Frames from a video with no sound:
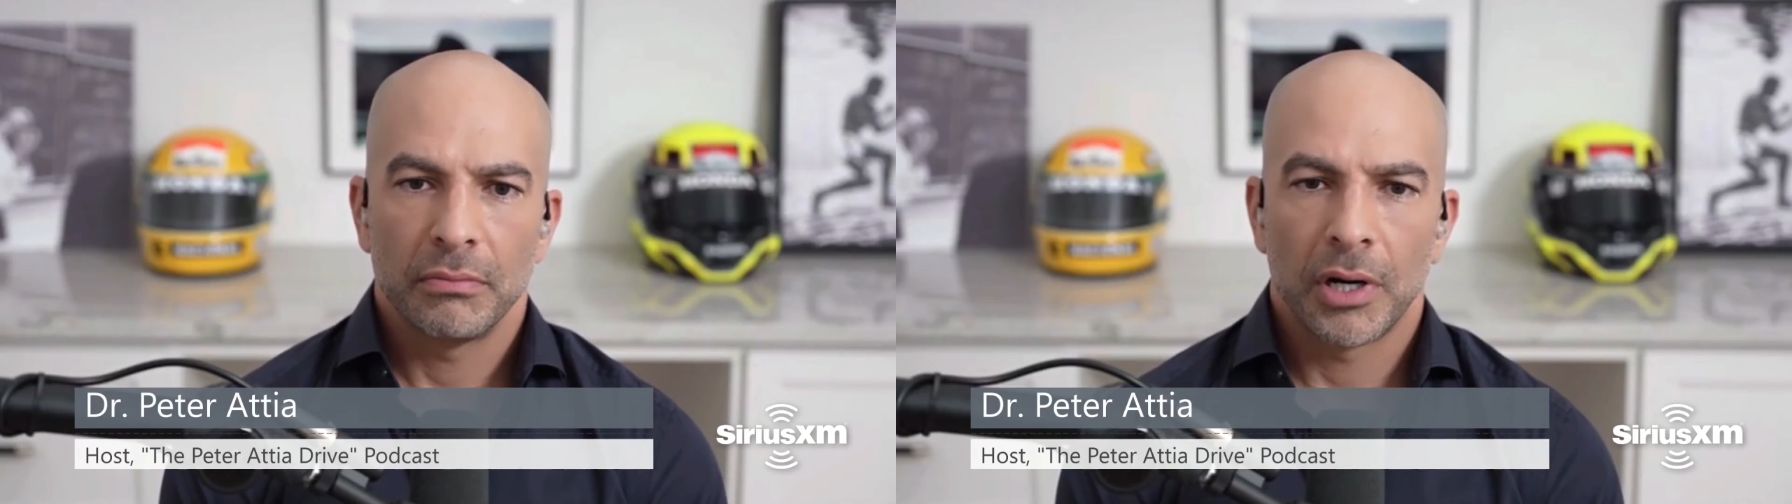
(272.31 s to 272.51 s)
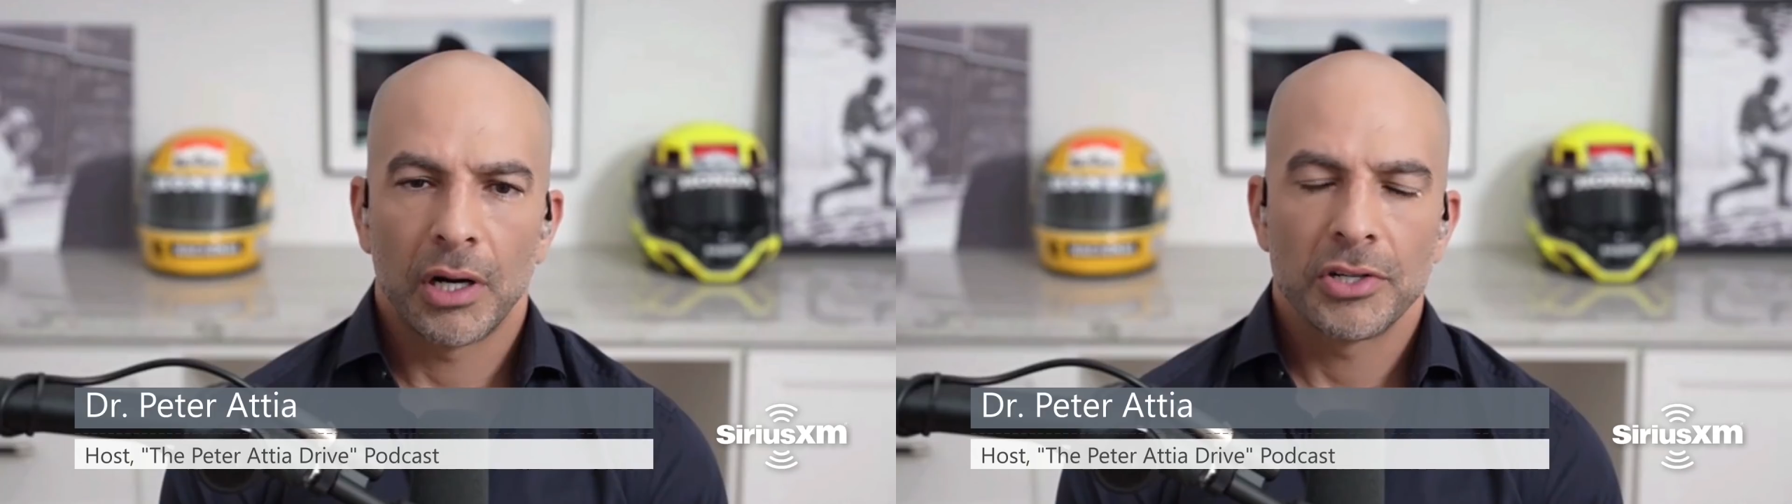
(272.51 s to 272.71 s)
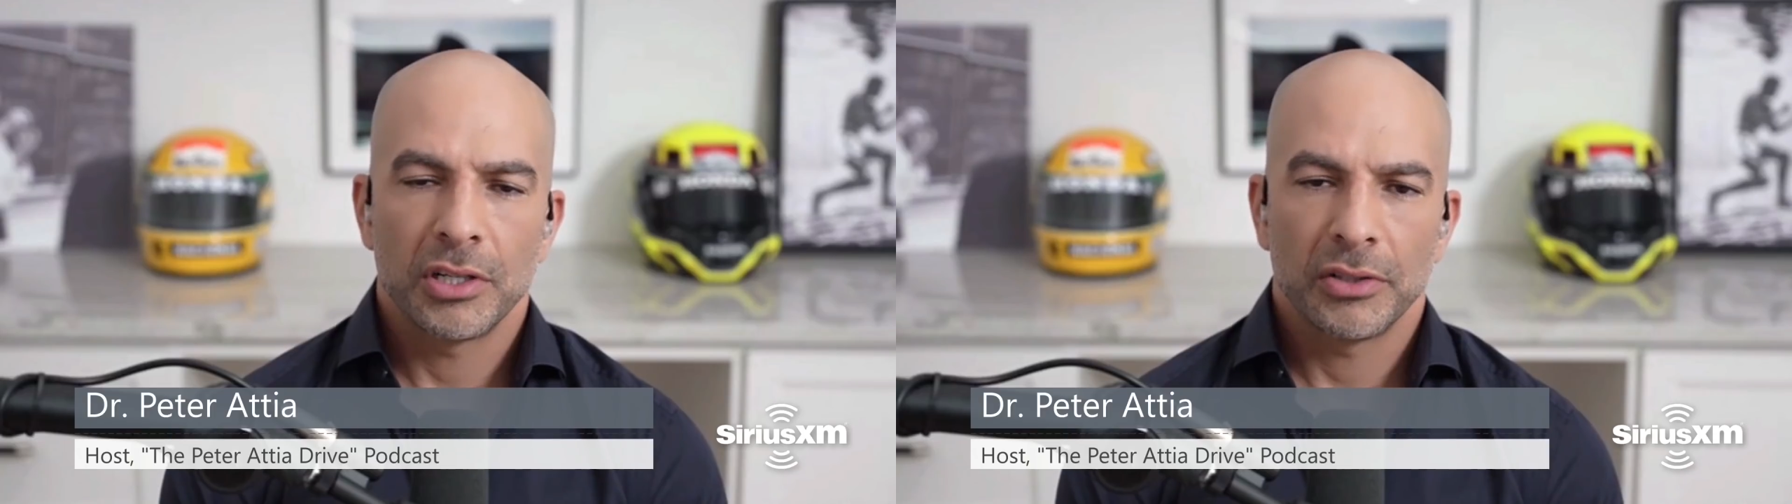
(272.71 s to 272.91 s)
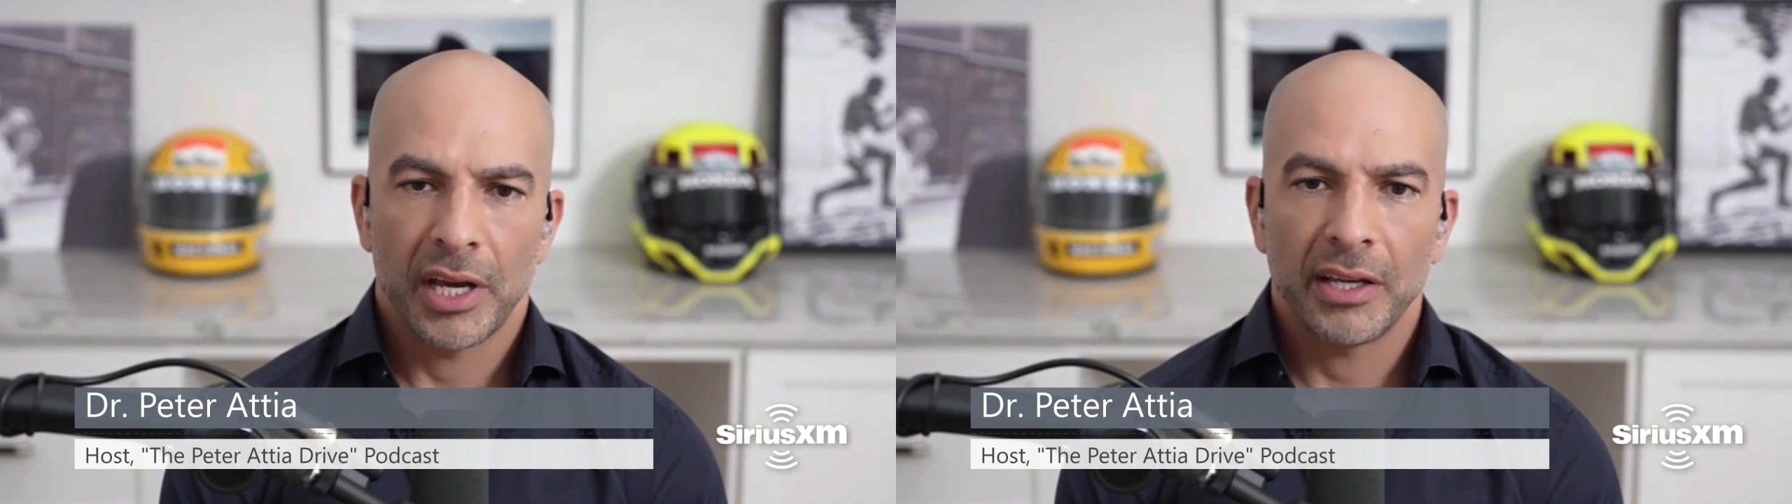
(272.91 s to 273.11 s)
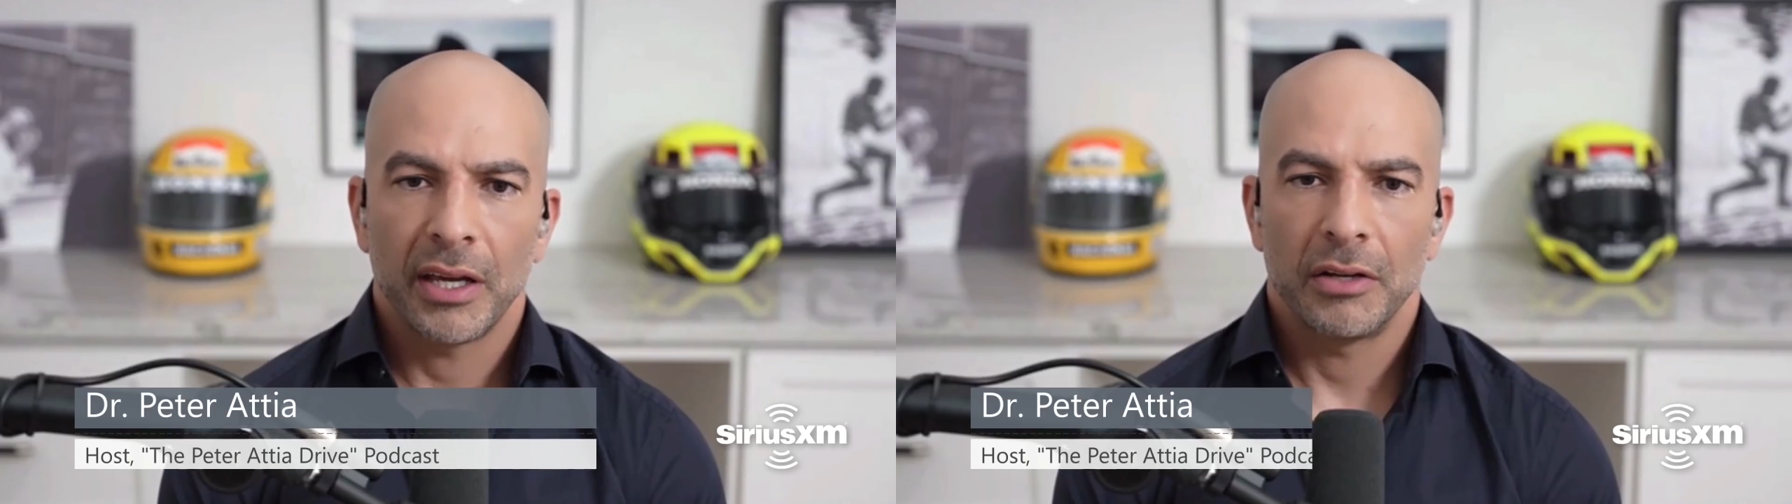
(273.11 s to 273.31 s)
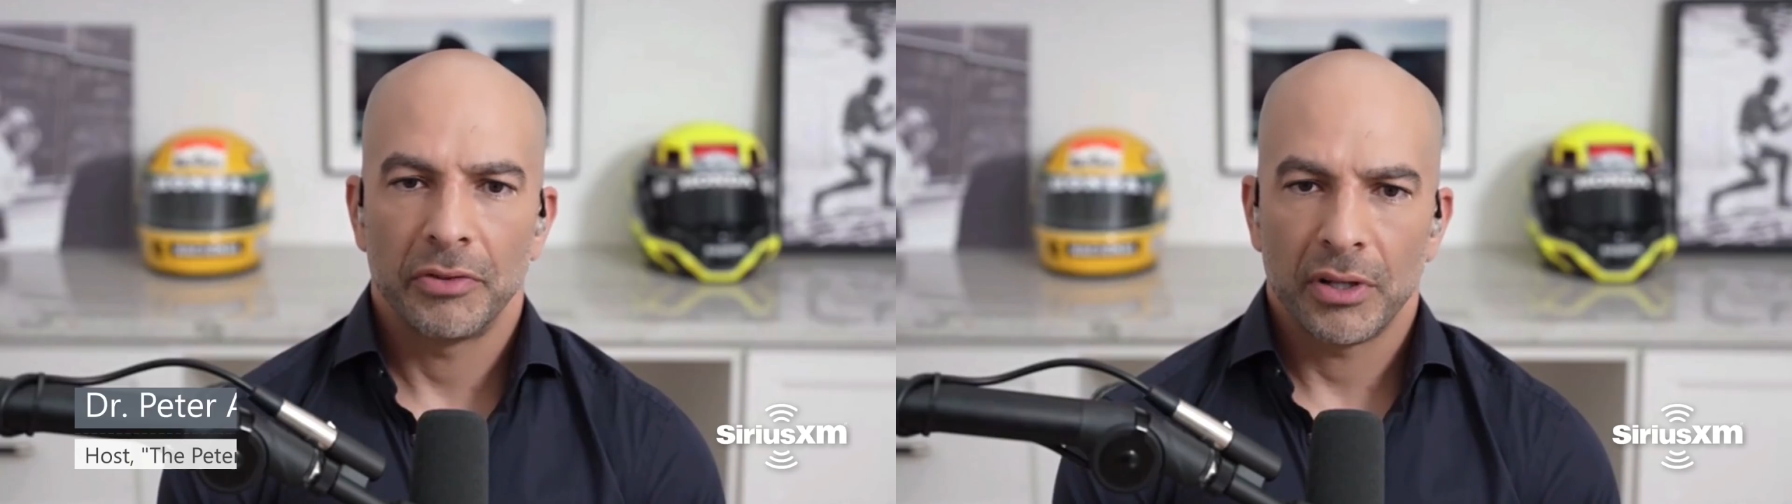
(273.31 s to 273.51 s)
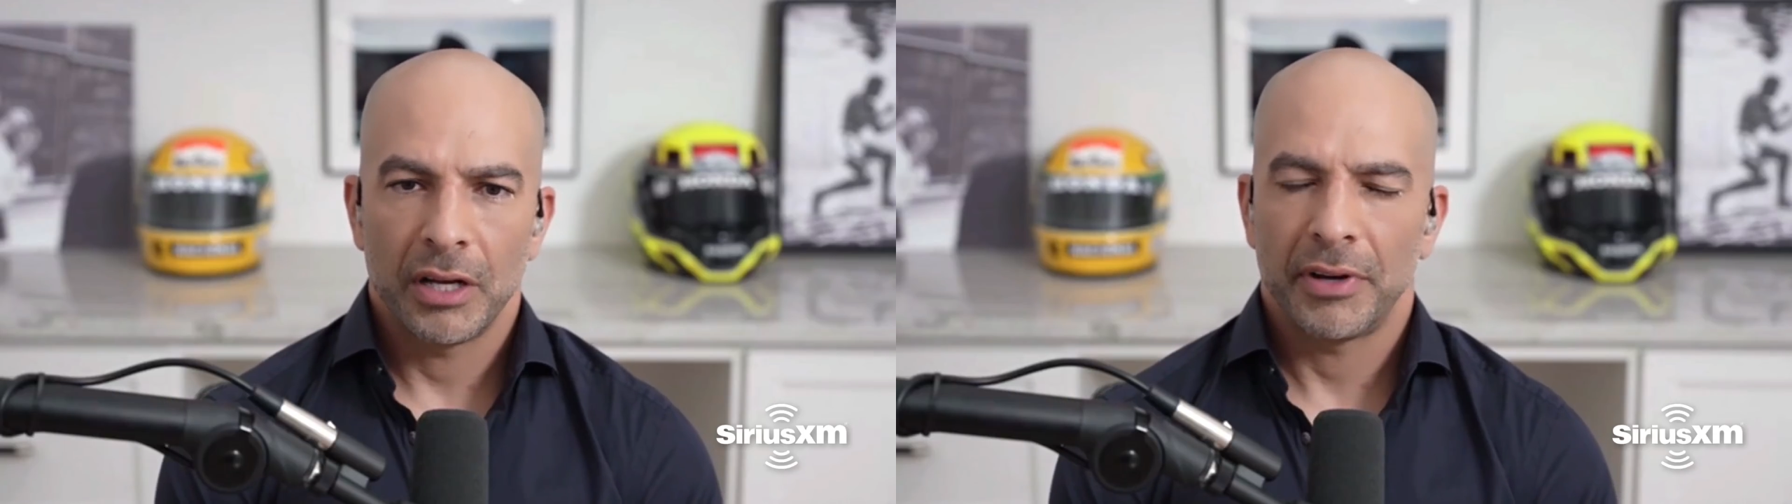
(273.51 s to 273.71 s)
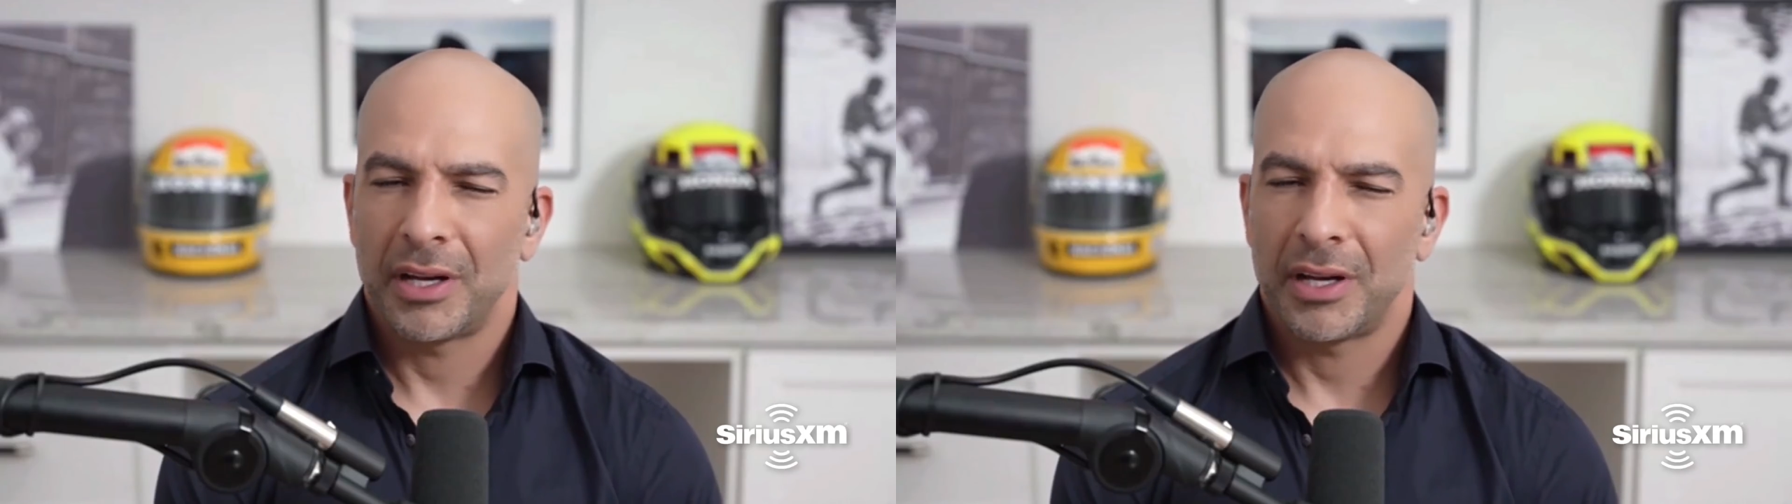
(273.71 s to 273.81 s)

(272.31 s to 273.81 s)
marginal decade of your life?